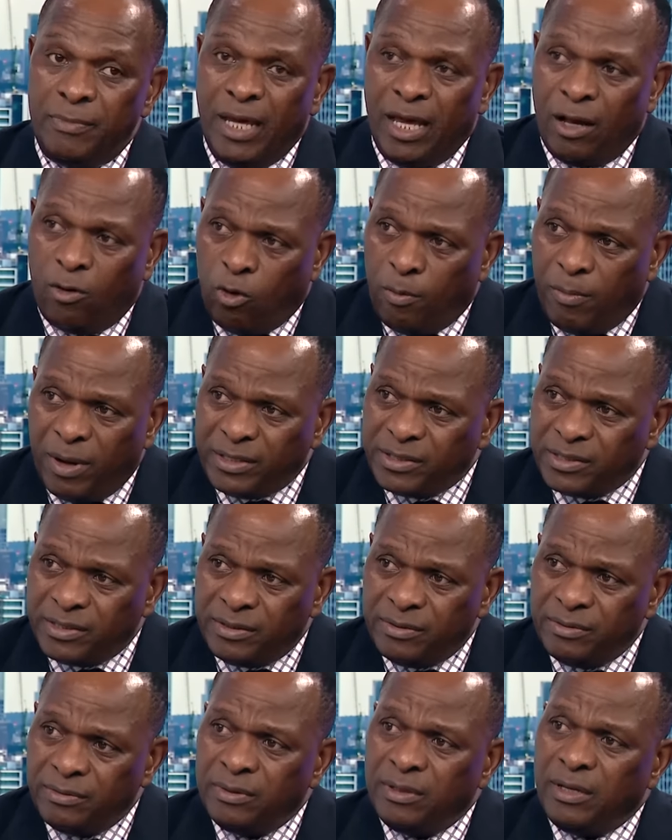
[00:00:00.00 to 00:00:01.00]
a
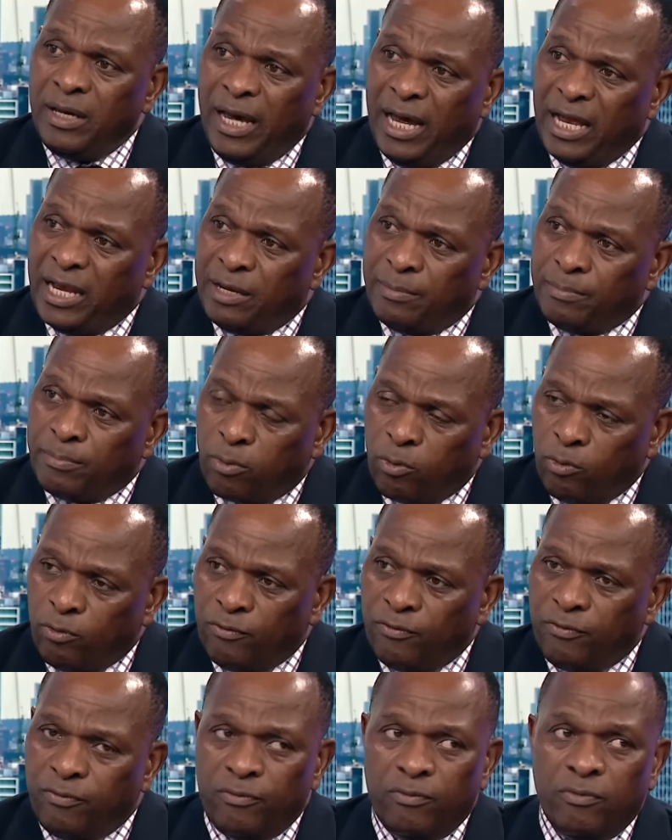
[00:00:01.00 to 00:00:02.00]
robust and
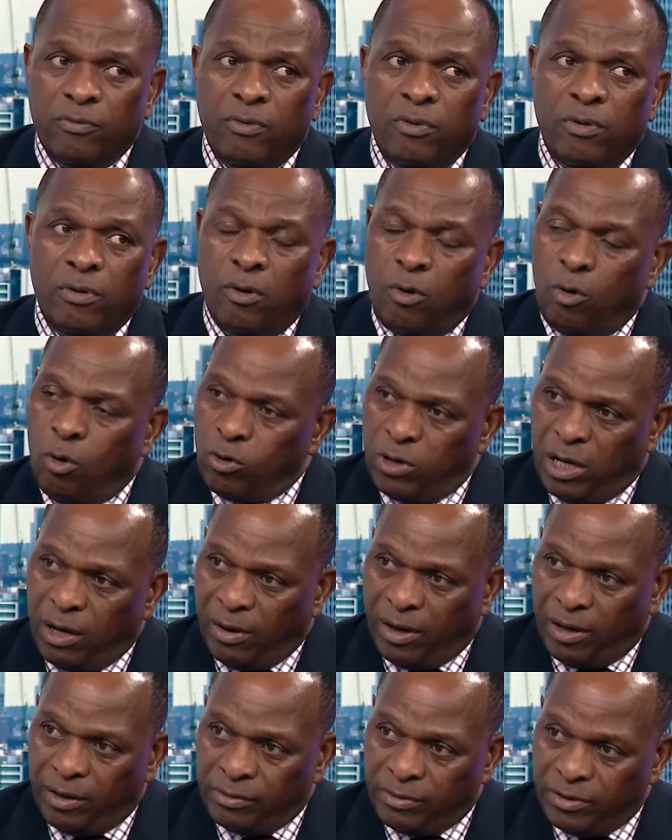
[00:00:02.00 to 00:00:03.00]
improve on
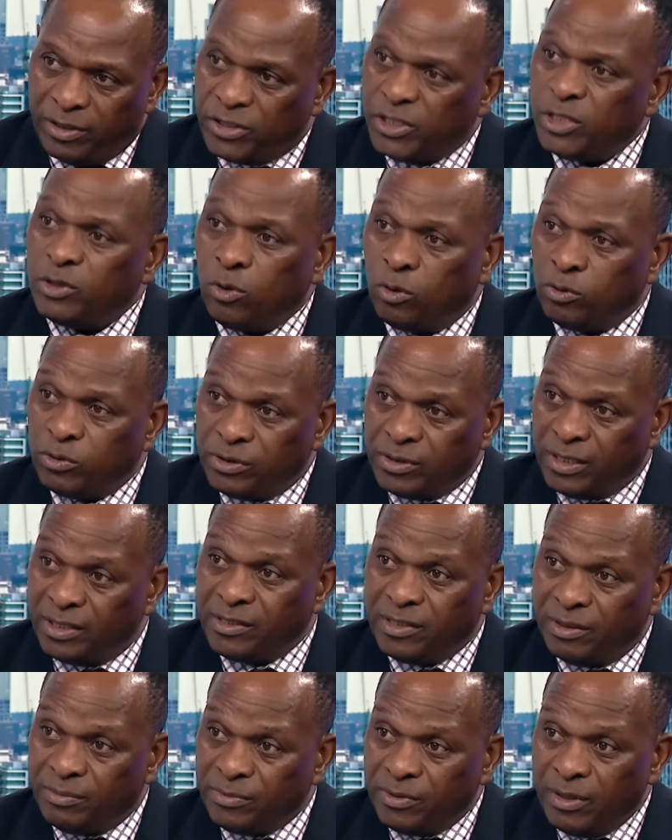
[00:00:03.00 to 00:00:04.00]
our digital
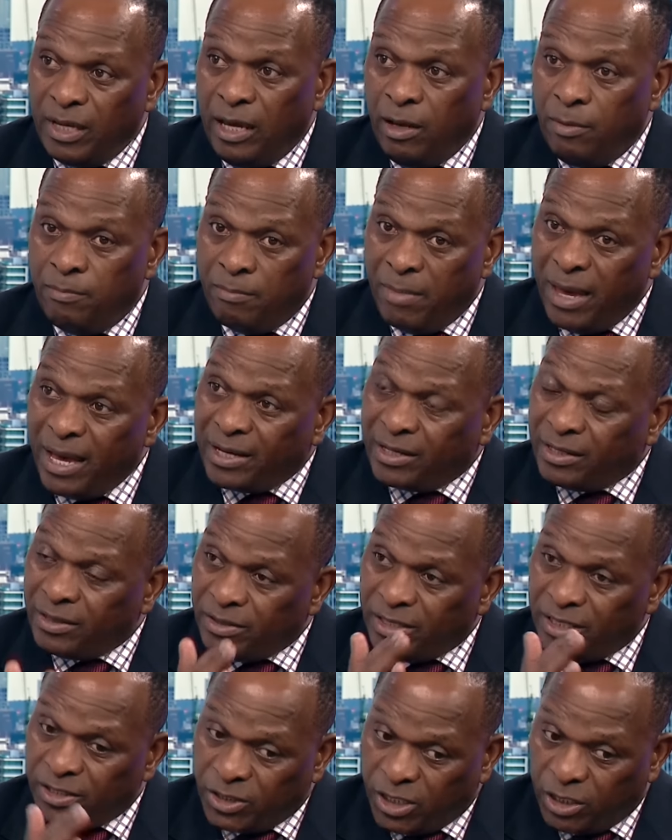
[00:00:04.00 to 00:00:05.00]
systems, make
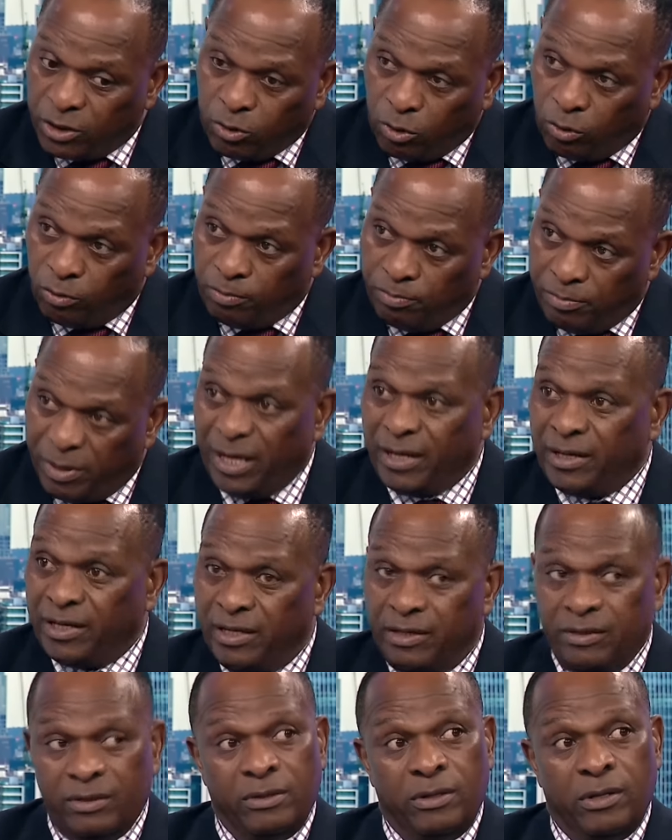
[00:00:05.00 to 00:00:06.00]
digital
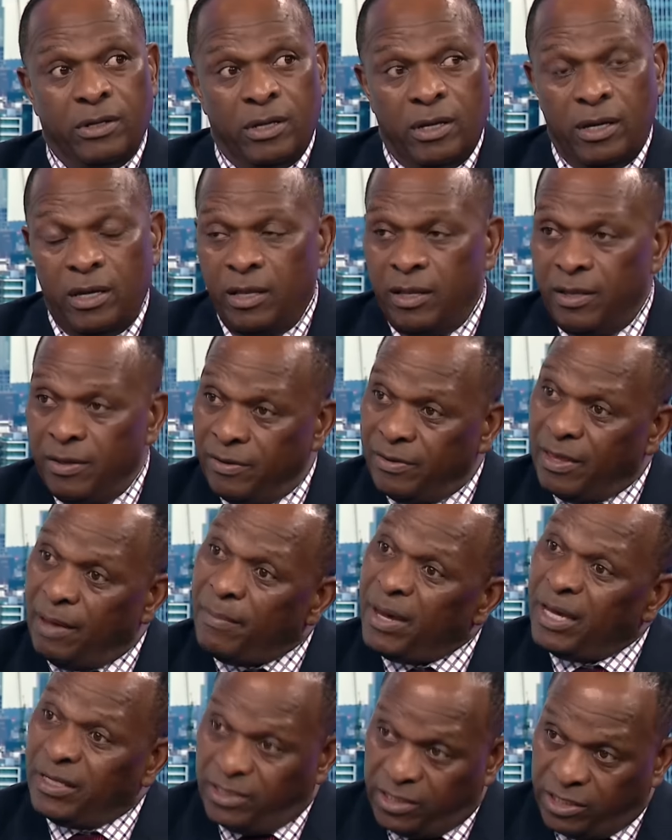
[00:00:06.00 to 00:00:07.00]
banking the
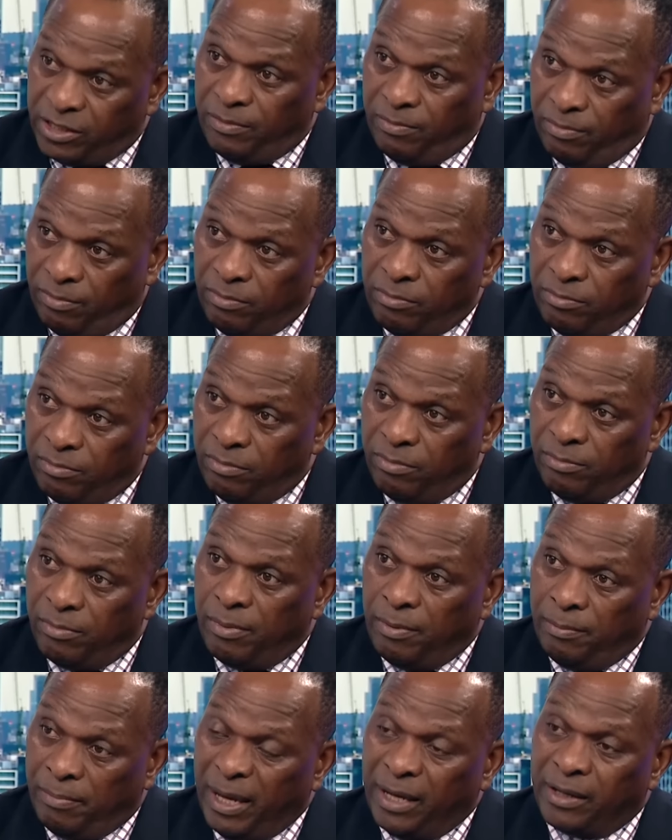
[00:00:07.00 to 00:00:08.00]
mainstream
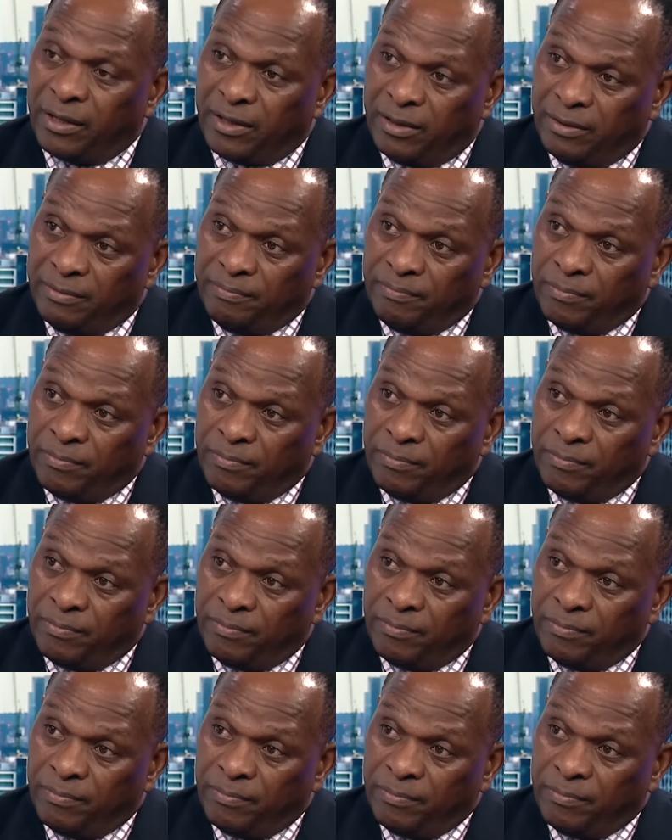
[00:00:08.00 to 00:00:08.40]
bank.